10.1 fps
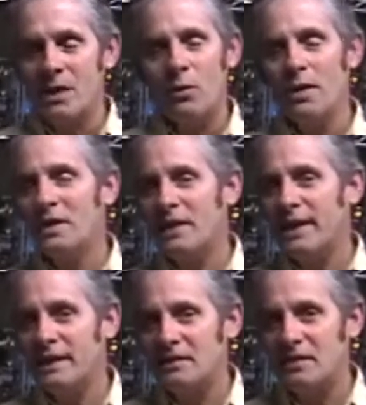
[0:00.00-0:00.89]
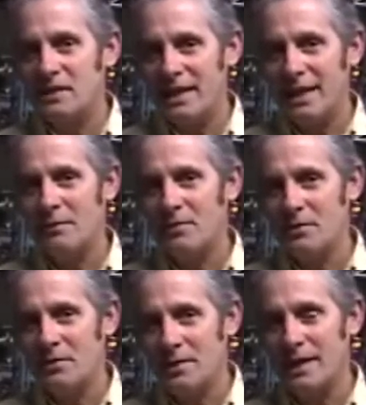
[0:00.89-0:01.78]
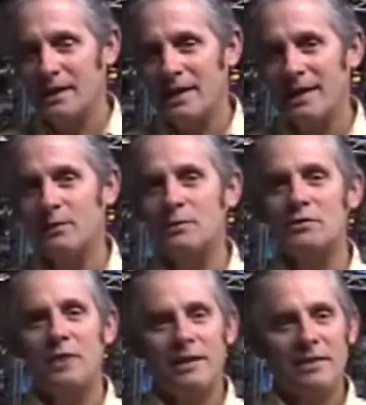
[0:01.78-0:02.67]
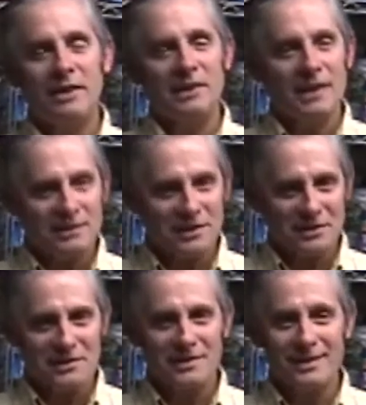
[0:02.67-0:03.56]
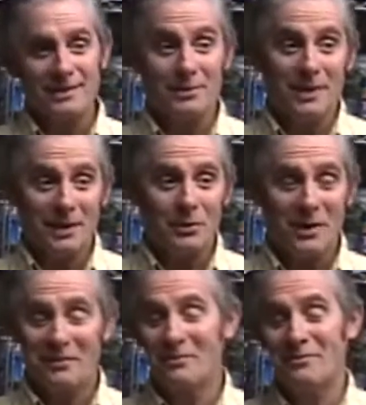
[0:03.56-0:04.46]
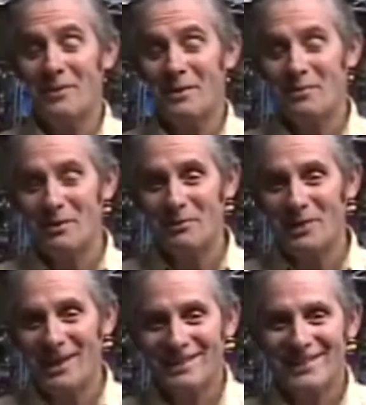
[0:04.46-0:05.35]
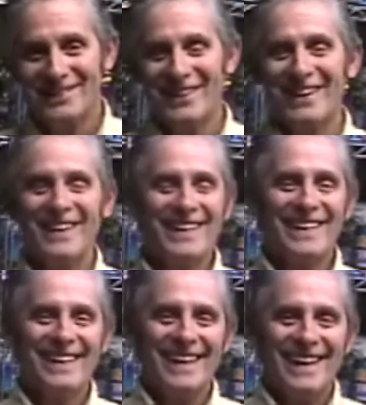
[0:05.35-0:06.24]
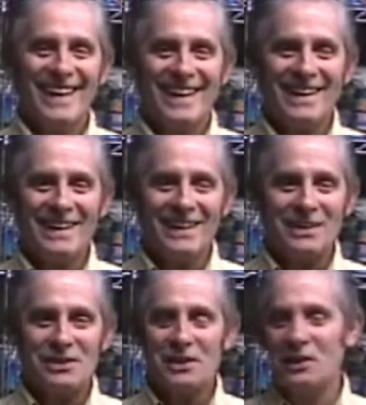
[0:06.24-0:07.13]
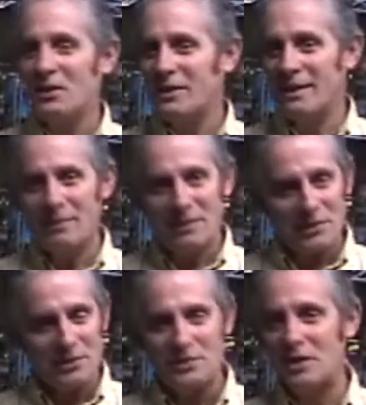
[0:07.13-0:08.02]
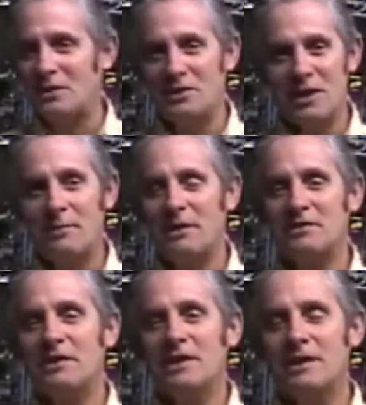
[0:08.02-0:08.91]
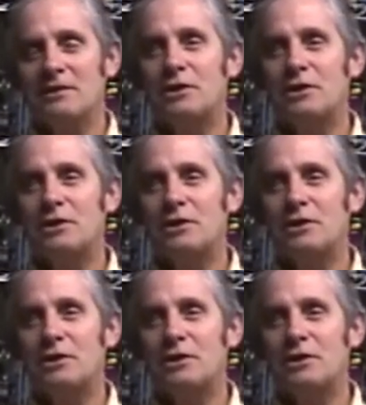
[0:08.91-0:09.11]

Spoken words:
One of the ladies that came through that line was driving a Lexus, really quite a very beautiful Lexus car. And she looked at me so sheepishly.